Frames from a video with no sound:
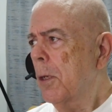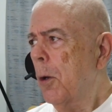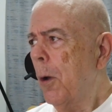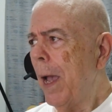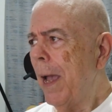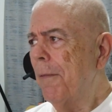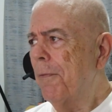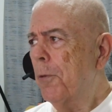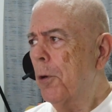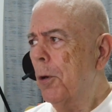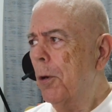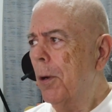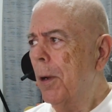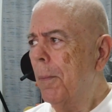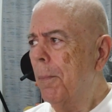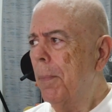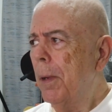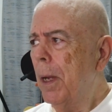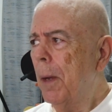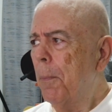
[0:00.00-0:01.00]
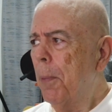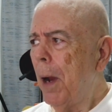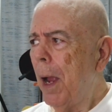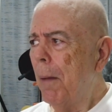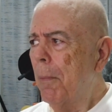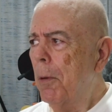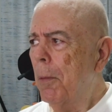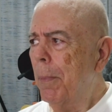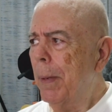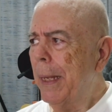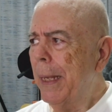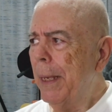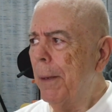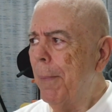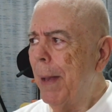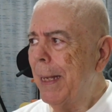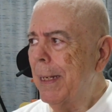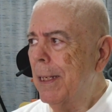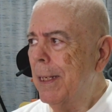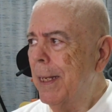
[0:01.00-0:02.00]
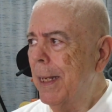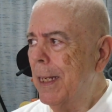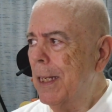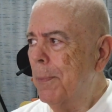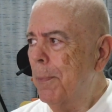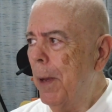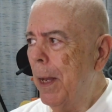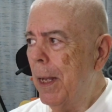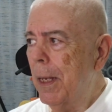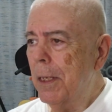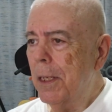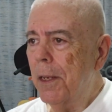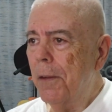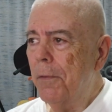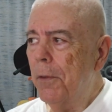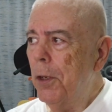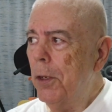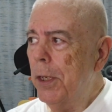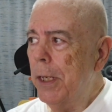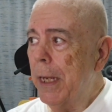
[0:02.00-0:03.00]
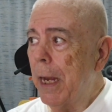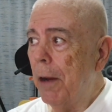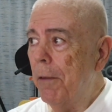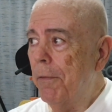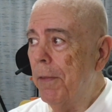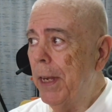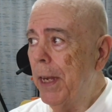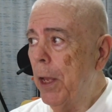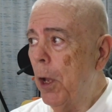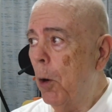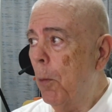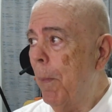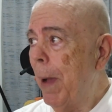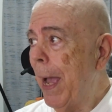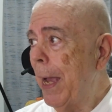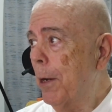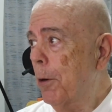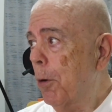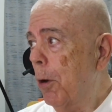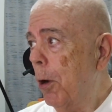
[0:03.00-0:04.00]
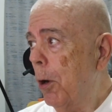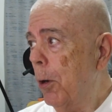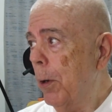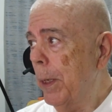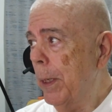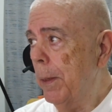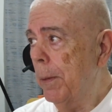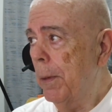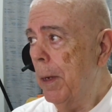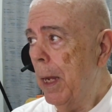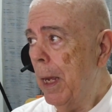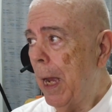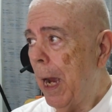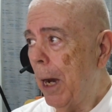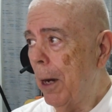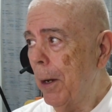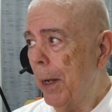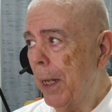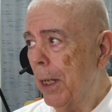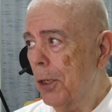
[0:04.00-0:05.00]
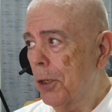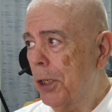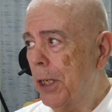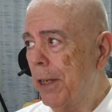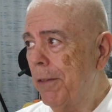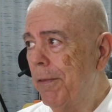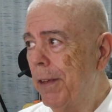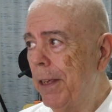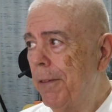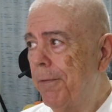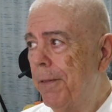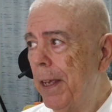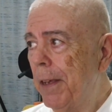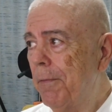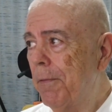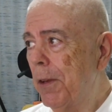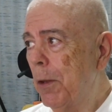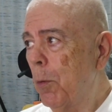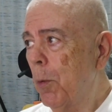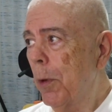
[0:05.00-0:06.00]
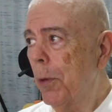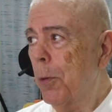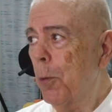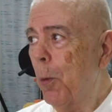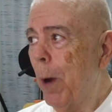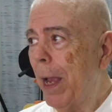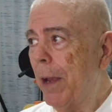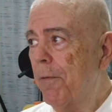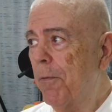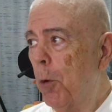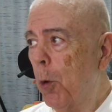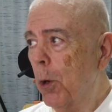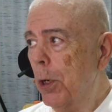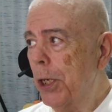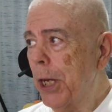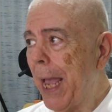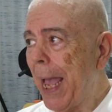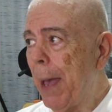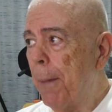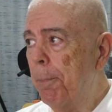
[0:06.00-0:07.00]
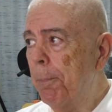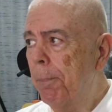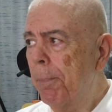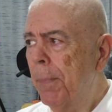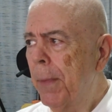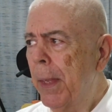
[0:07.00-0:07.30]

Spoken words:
So after probably about 6 months of using our video micro and our LG V50 with RecForge app,